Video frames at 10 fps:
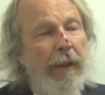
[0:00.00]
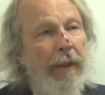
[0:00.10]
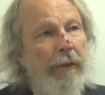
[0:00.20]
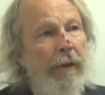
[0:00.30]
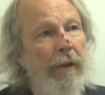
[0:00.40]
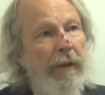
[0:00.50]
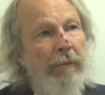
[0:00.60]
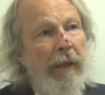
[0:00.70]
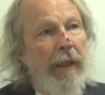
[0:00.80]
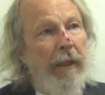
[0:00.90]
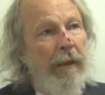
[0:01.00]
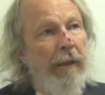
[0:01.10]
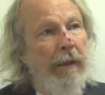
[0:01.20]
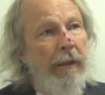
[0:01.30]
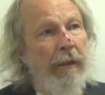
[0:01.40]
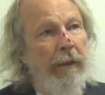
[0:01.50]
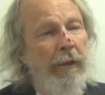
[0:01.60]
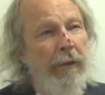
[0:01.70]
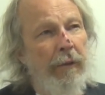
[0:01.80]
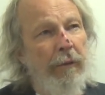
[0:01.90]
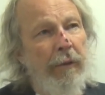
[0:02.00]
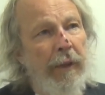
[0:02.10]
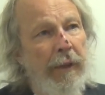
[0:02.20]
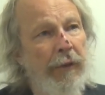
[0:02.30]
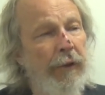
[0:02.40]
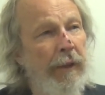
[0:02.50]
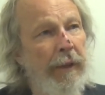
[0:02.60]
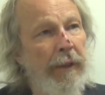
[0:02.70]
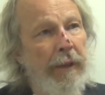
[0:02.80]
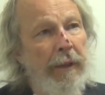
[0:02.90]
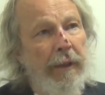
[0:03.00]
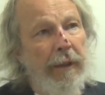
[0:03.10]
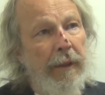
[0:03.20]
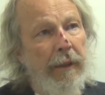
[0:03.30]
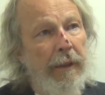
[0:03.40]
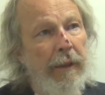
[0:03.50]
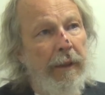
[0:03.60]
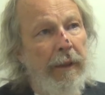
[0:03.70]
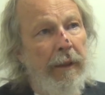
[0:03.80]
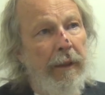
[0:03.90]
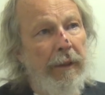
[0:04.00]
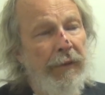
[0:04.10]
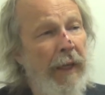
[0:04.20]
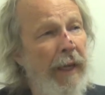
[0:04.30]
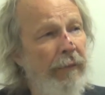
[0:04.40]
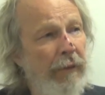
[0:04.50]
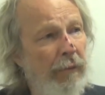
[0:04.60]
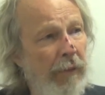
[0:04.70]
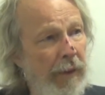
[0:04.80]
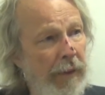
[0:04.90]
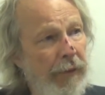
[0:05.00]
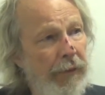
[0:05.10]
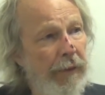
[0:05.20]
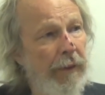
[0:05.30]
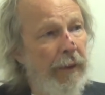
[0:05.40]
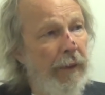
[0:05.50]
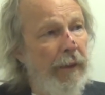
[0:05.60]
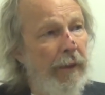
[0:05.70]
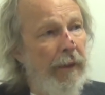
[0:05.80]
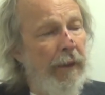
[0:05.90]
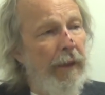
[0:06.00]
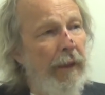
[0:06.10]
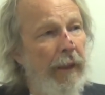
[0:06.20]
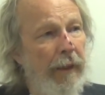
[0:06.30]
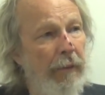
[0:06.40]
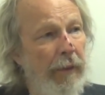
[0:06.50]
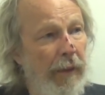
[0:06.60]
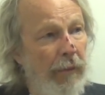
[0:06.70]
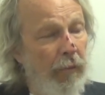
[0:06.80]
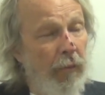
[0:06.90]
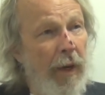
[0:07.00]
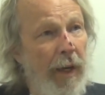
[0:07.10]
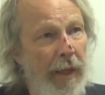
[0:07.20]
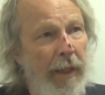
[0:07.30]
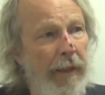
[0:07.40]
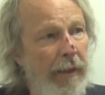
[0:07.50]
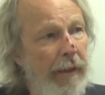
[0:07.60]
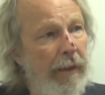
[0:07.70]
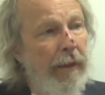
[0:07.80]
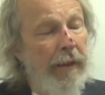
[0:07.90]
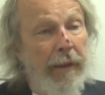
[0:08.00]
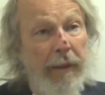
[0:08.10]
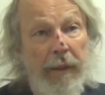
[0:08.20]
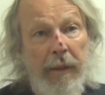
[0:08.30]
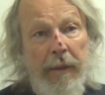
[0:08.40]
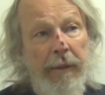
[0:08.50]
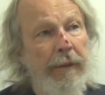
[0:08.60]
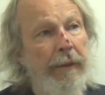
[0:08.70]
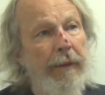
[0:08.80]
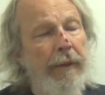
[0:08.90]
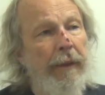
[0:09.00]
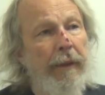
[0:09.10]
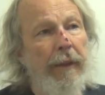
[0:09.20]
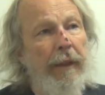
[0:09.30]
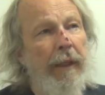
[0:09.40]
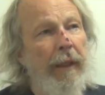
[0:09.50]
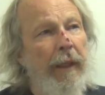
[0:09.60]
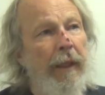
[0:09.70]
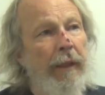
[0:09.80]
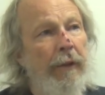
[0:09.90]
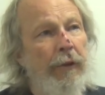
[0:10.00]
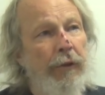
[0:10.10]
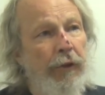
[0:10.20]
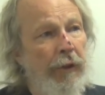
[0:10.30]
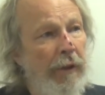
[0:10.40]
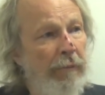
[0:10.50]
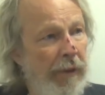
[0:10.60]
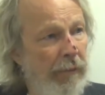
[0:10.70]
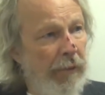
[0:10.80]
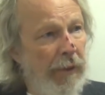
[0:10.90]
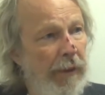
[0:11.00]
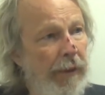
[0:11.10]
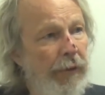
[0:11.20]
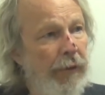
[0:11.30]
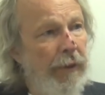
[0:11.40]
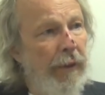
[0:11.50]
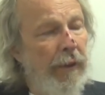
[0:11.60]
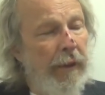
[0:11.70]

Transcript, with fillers: and talk about who Inslee is having released and and why uh, and who should be released